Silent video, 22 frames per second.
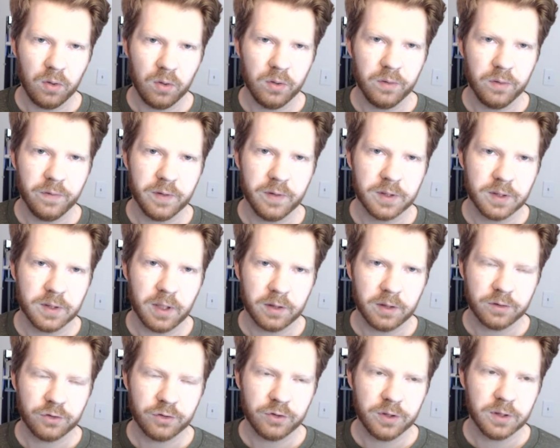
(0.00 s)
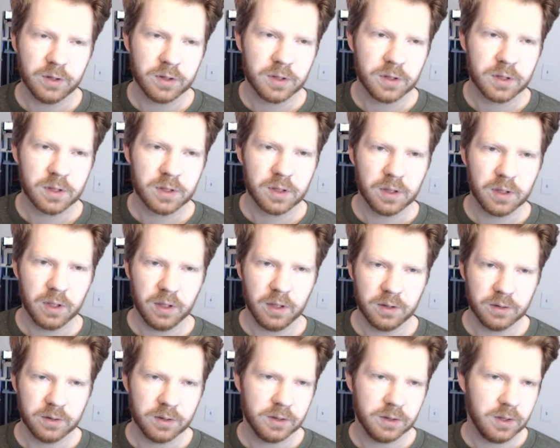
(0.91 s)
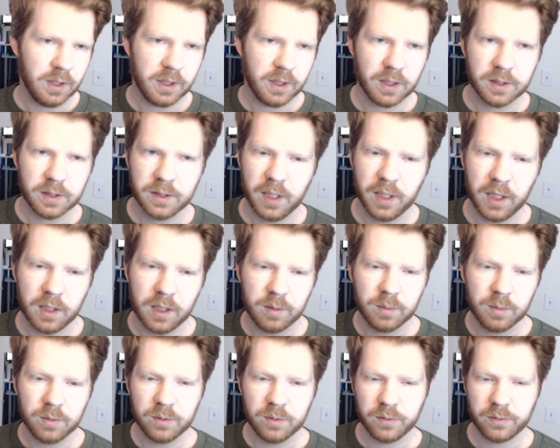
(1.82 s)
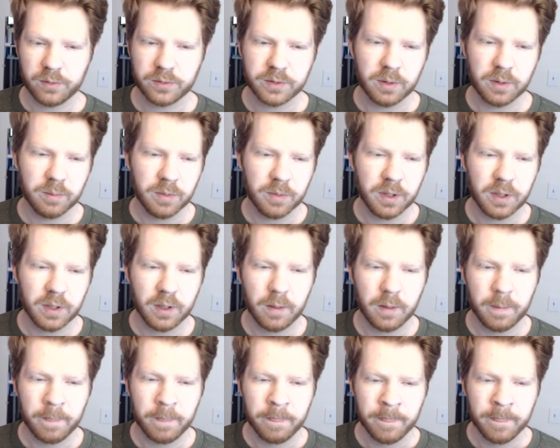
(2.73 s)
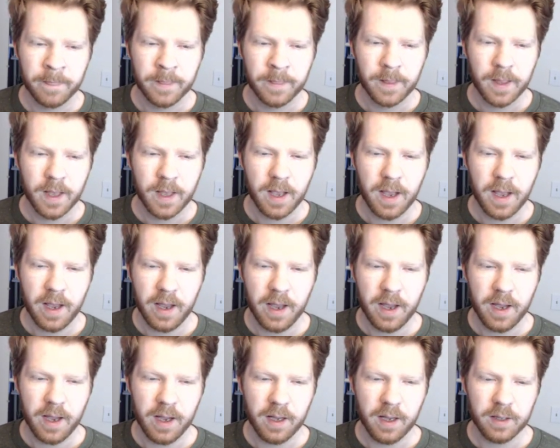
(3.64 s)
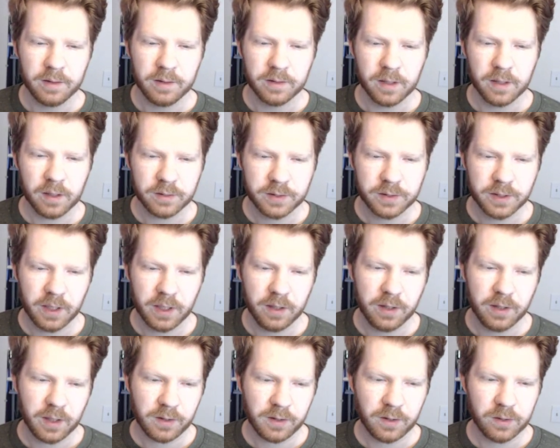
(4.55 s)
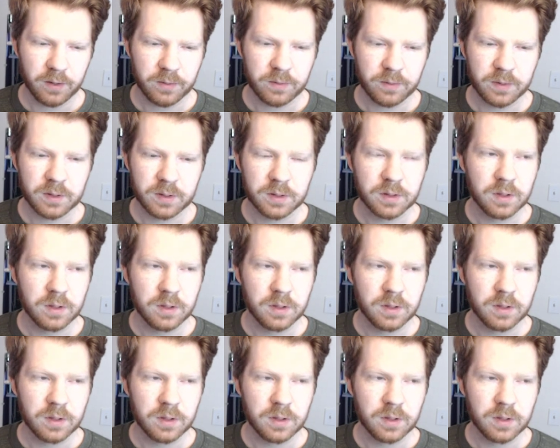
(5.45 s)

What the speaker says: of the style sheets and just like a table or something. And I'll see how that goes.